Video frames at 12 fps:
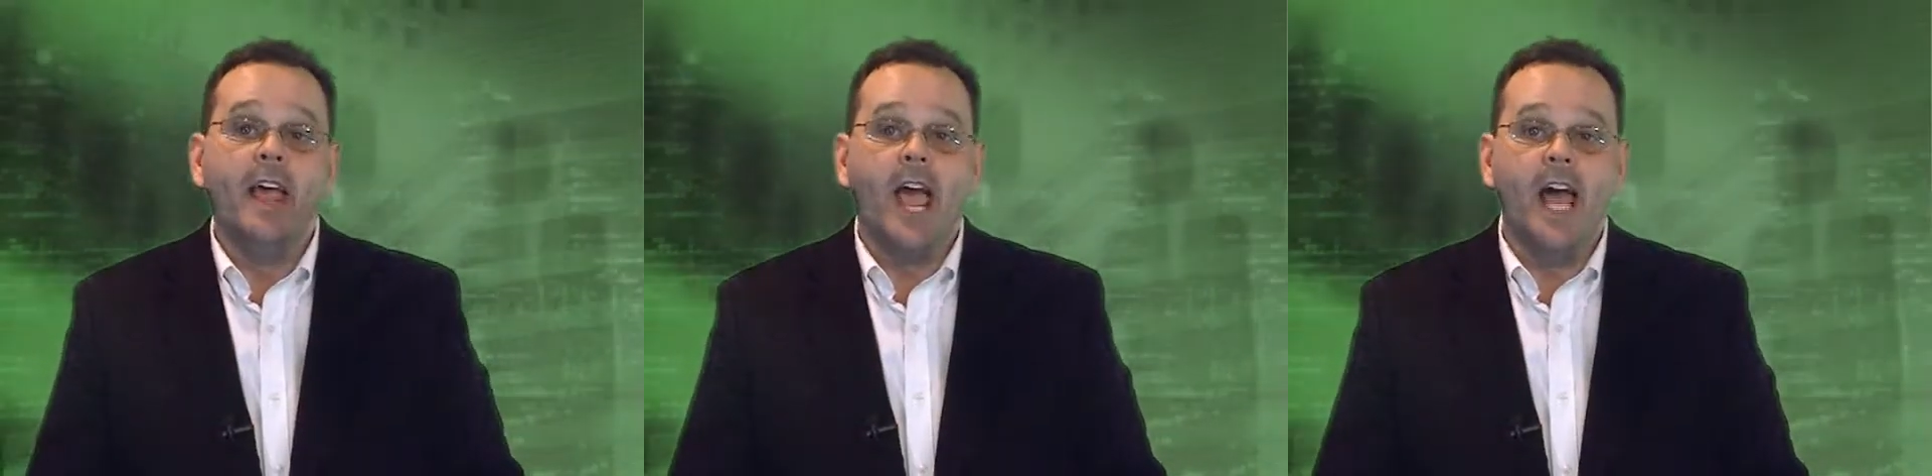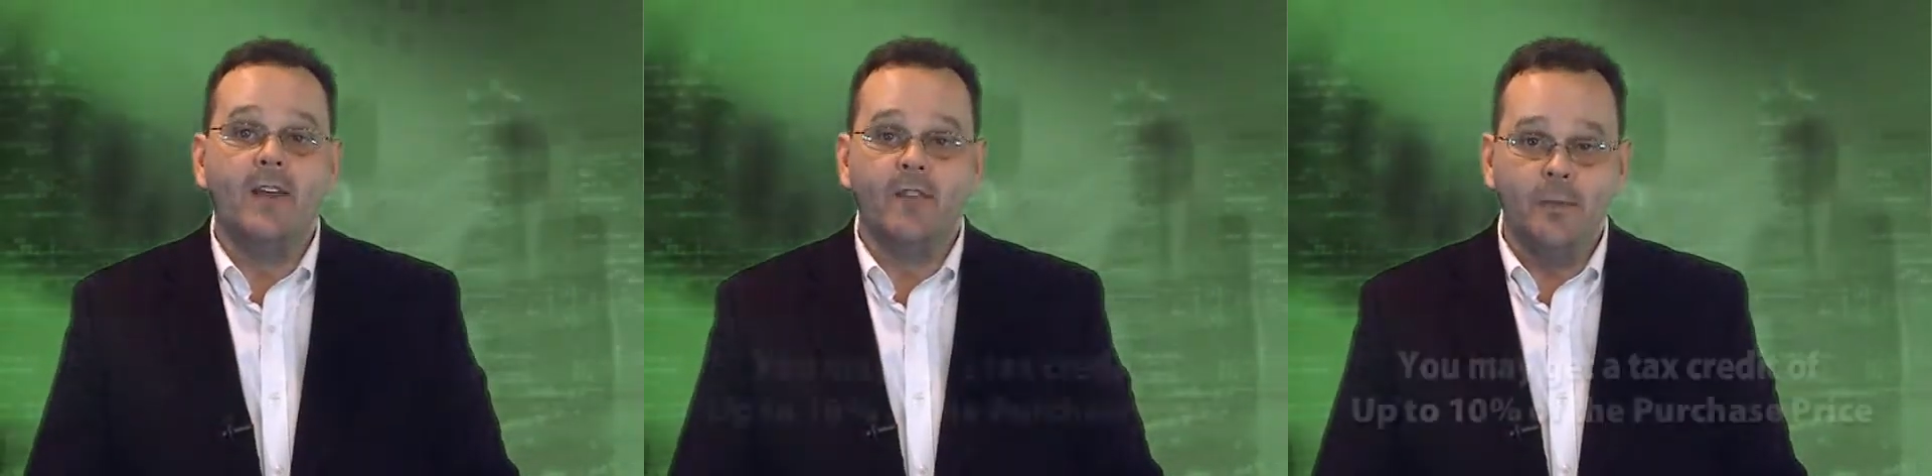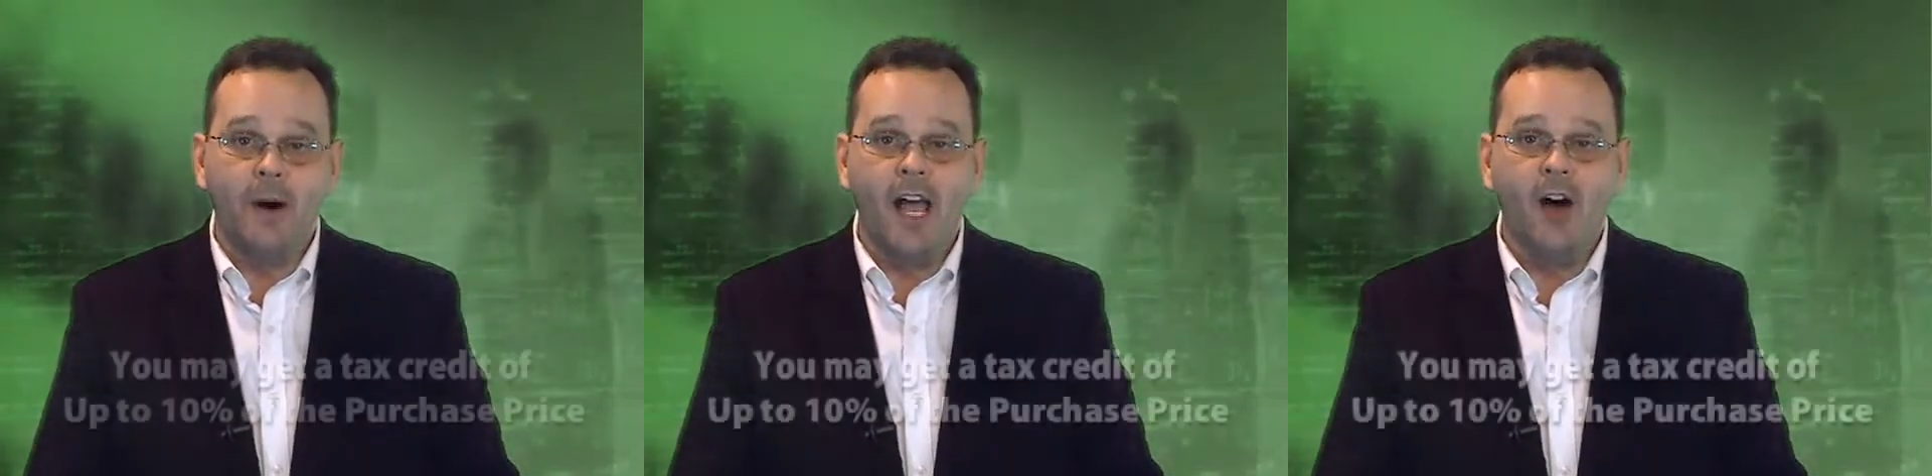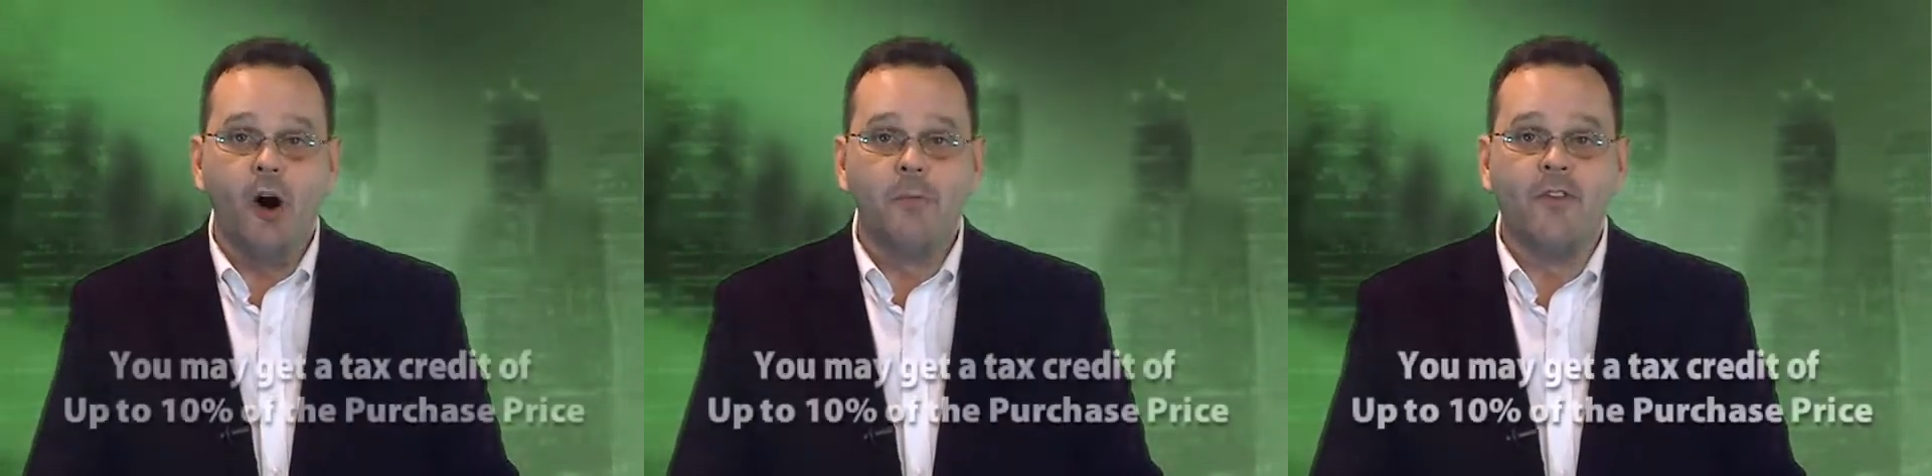And if you
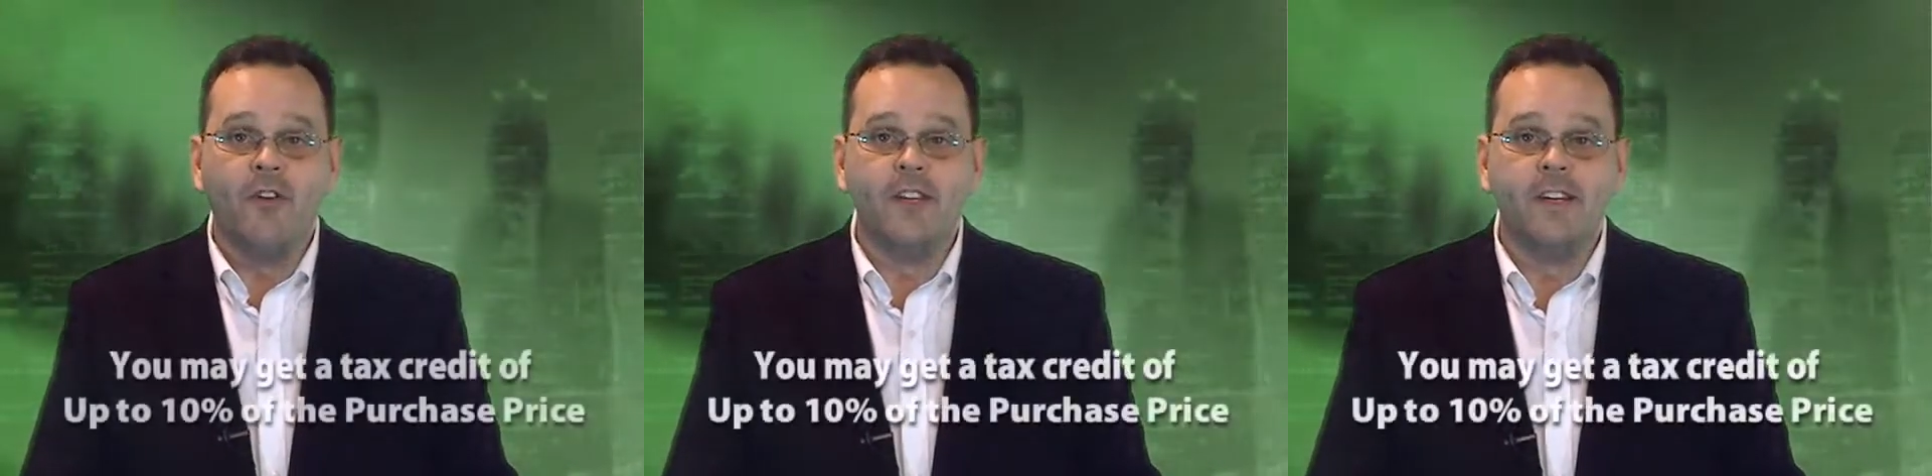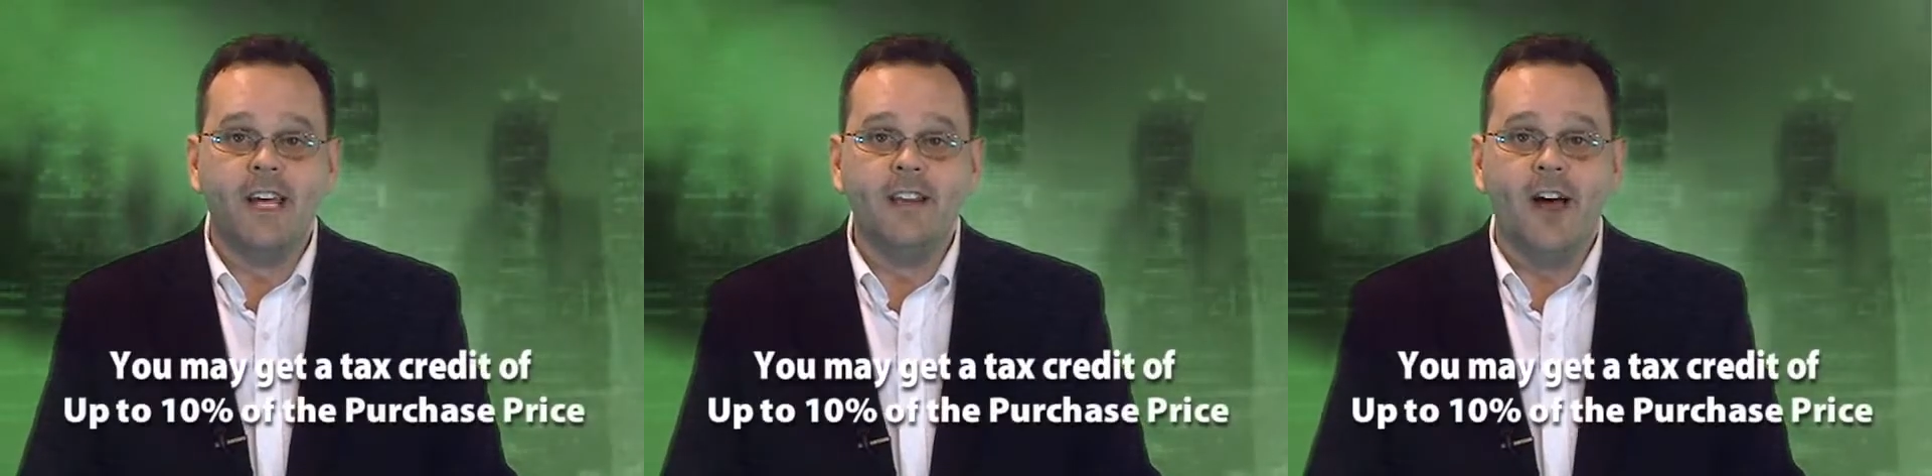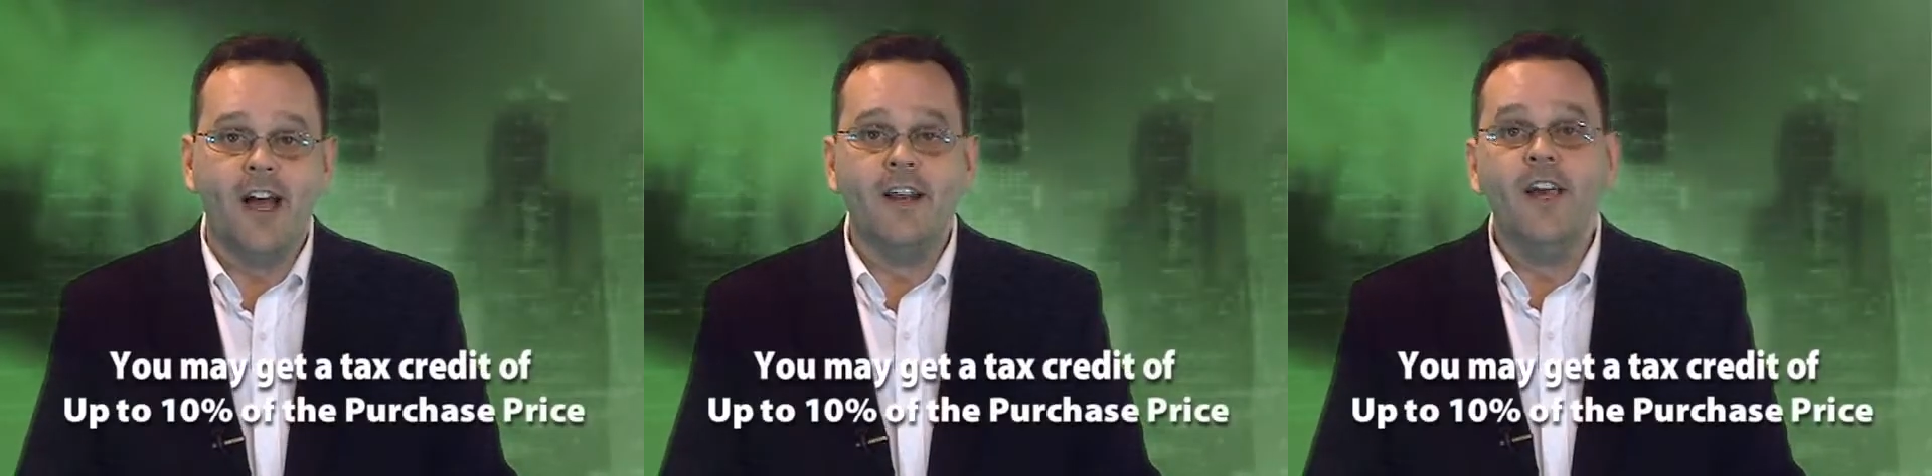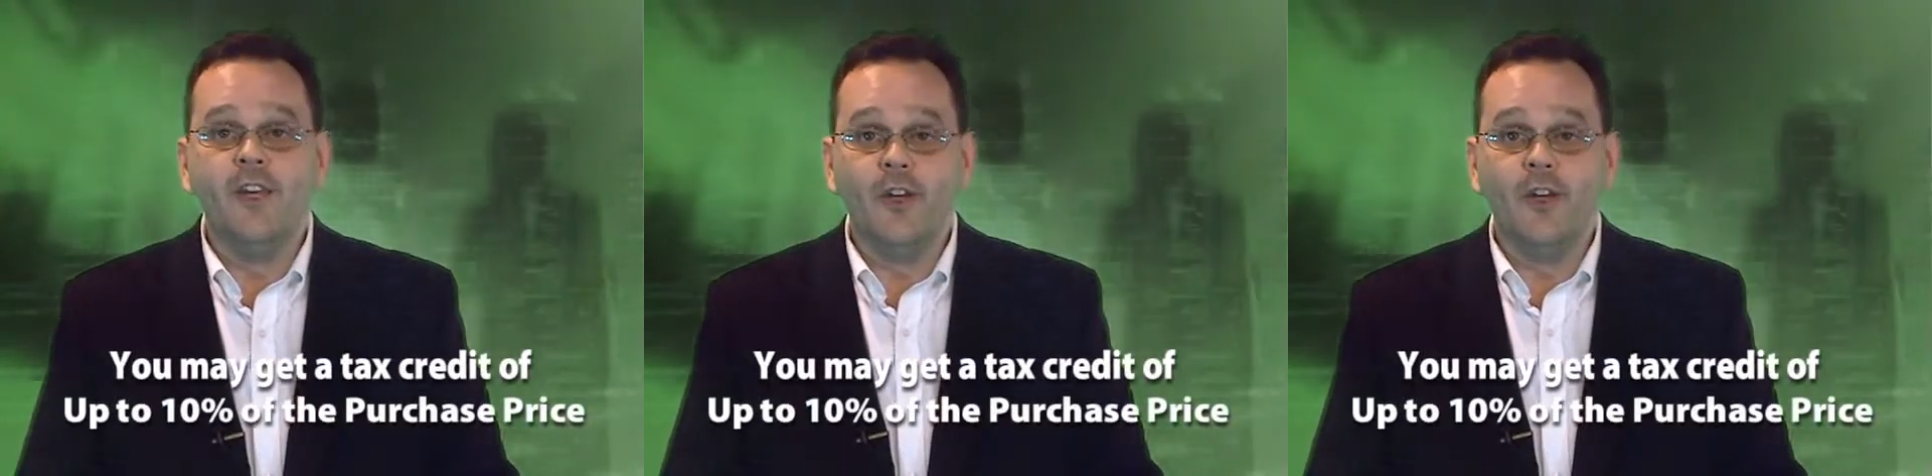buy a home before the deadline,